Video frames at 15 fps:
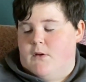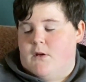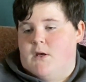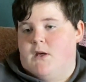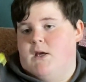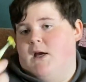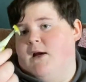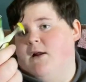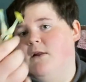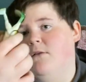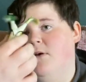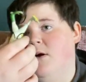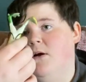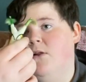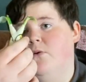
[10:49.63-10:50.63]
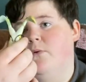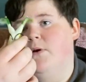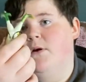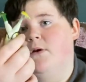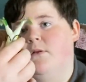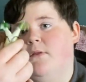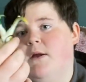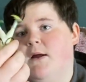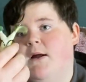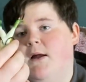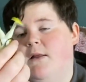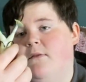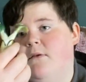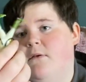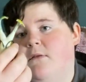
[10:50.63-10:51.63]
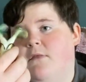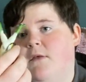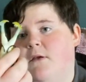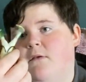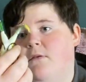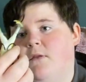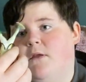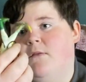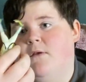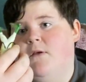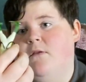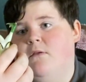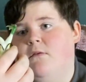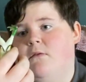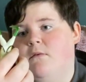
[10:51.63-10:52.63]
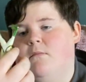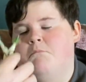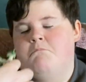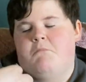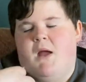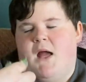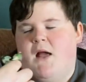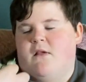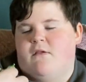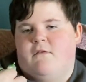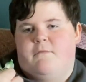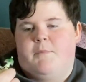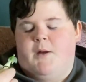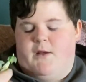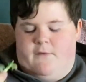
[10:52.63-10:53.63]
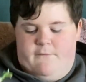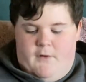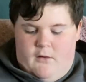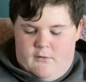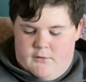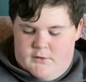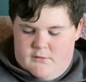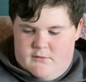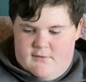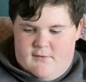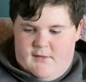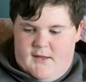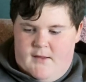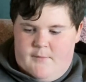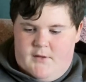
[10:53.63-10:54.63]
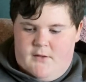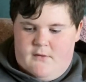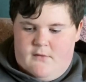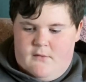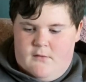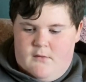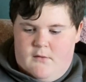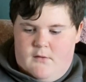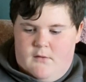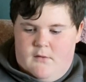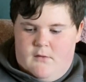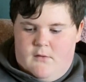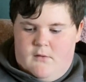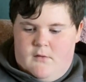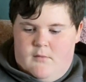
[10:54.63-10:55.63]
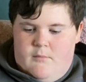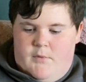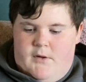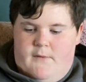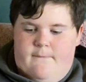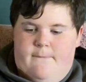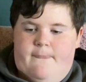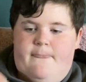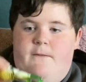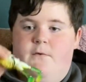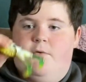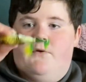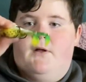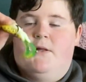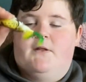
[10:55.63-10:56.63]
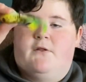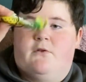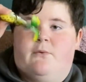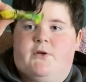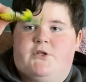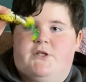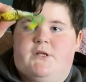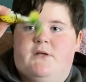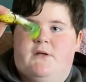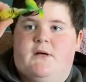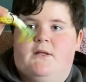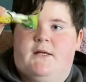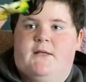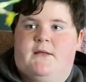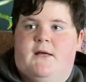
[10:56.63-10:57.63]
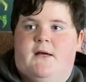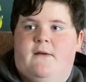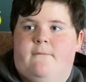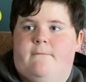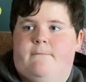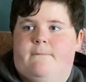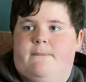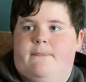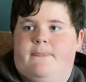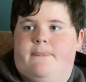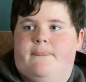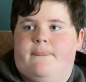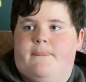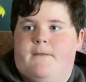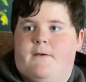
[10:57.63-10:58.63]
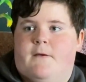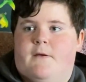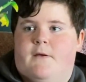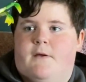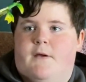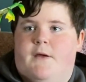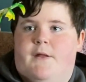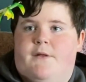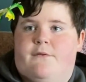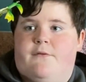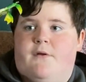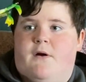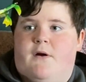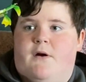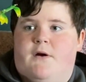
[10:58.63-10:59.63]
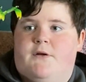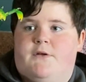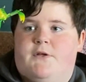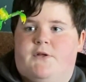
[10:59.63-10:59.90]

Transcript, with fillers: he had a duck lure that had the things like this. Massive pike followed it, slammed it. But really squishy. I like that. And it's not hard to